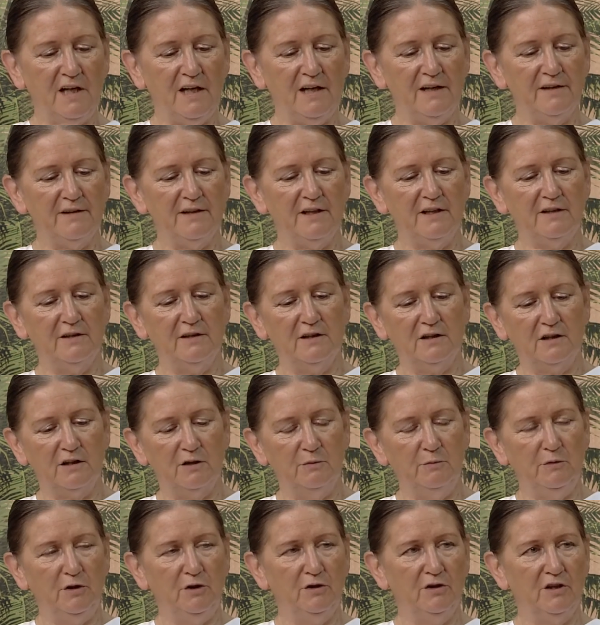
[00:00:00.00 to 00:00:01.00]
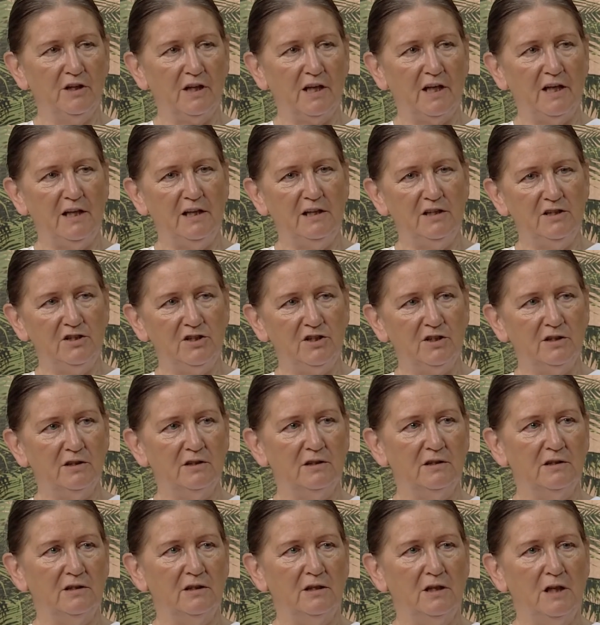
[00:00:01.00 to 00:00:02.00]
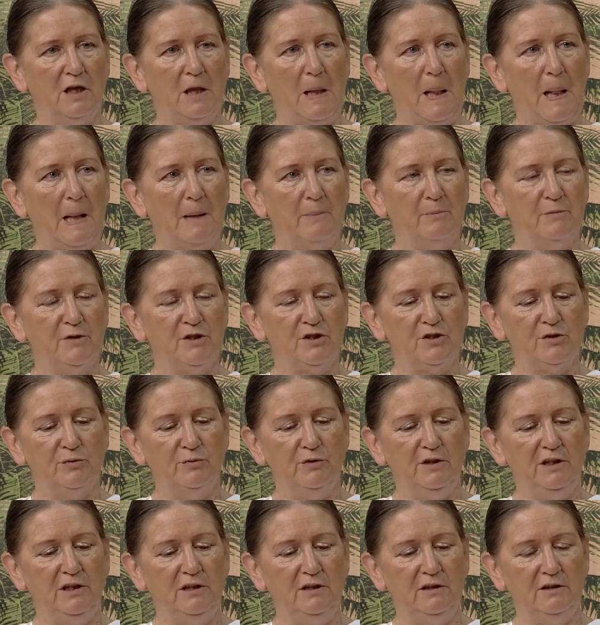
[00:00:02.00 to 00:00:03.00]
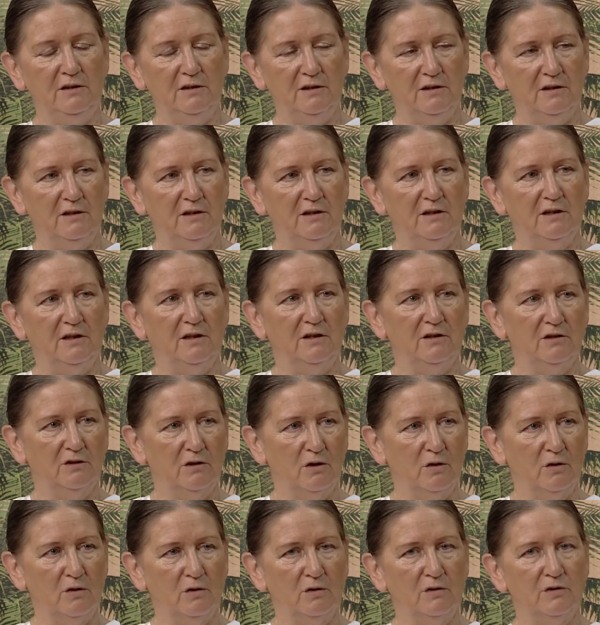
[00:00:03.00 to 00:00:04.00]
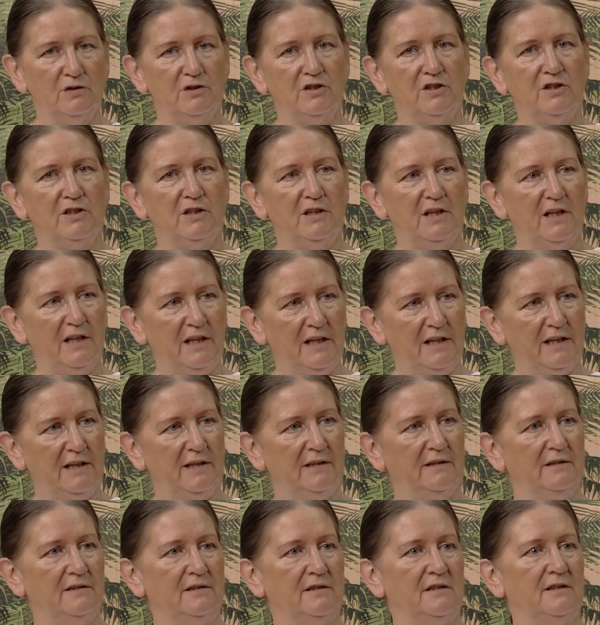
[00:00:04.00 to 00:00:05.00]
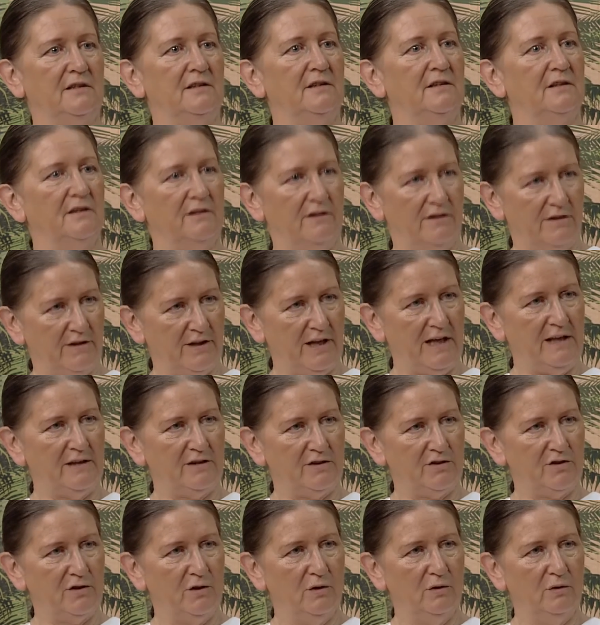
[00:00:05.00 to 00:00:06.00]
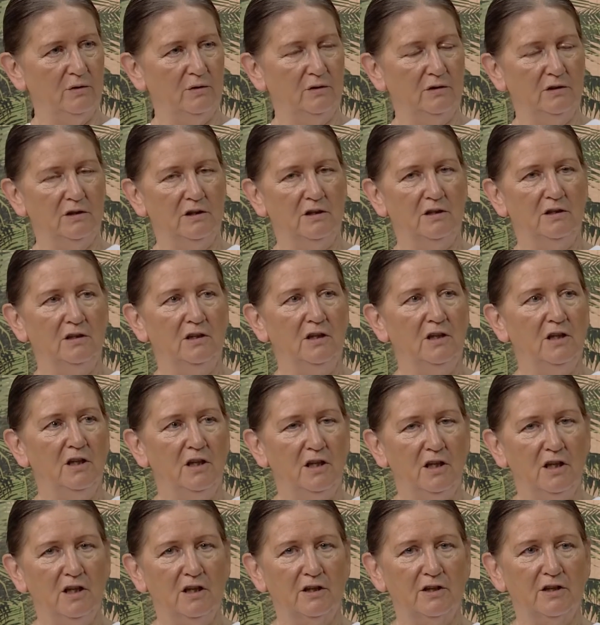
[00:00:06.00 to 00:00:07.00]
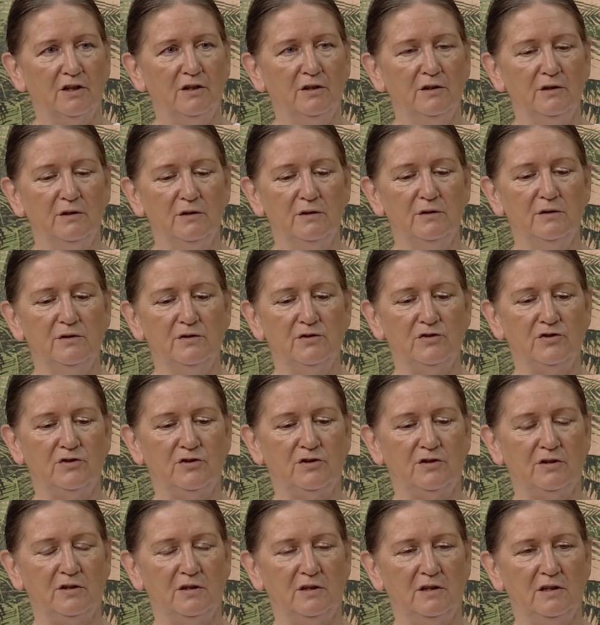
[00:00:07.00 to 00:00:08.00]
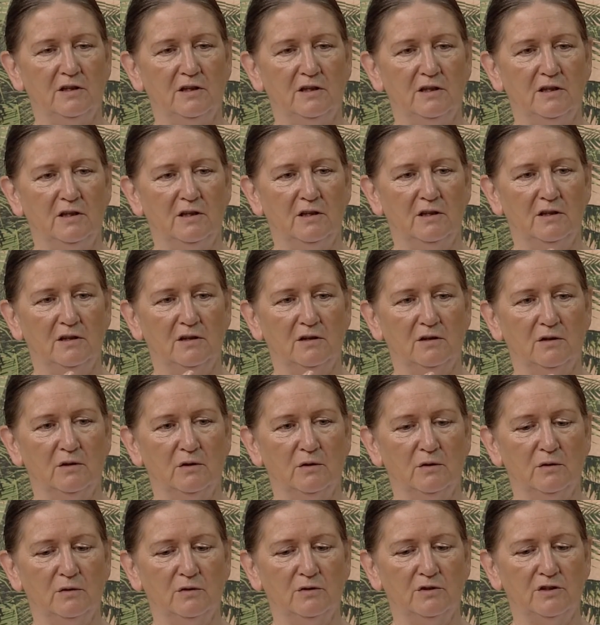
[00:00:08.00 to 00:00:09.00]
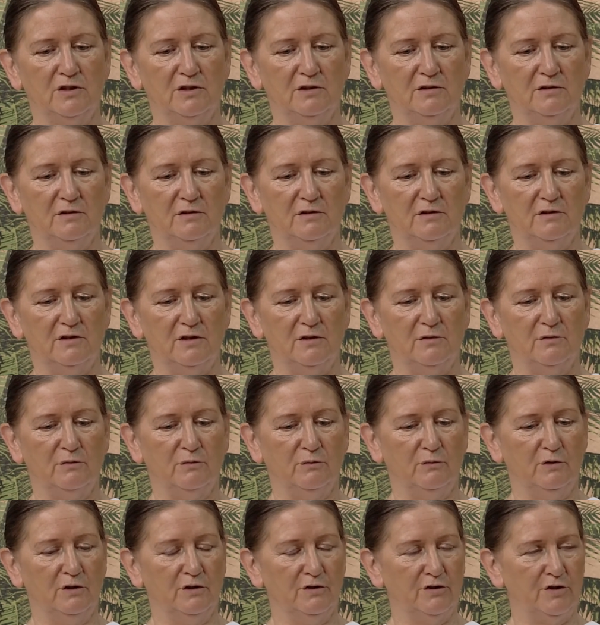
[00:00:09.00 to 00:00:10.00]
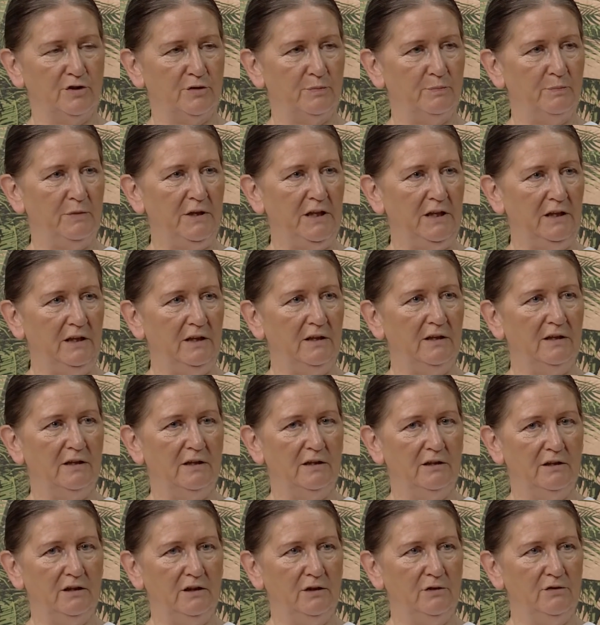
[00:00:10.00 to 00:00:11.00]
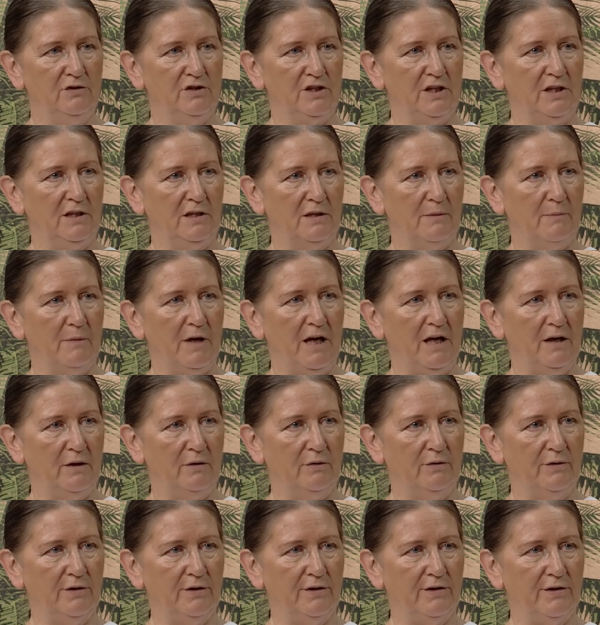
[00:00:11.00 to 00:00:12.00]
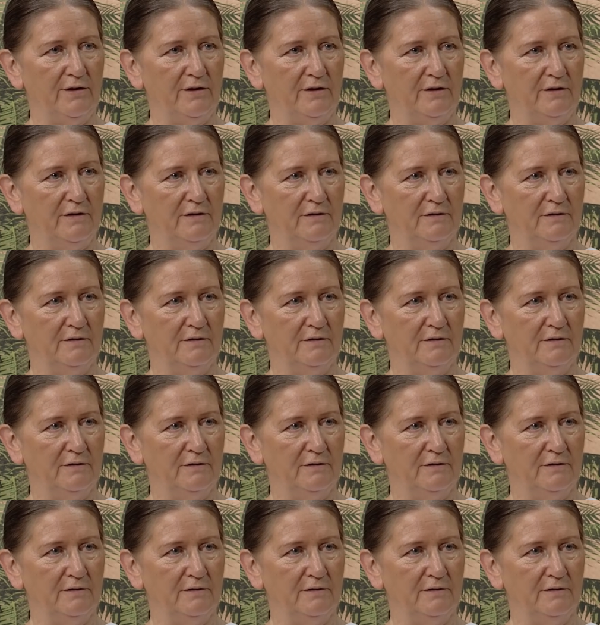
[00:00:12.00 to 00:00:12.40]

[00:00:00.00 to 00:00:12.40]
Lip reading: and then the communication between God and that soul occurs. God will speak using the mouth,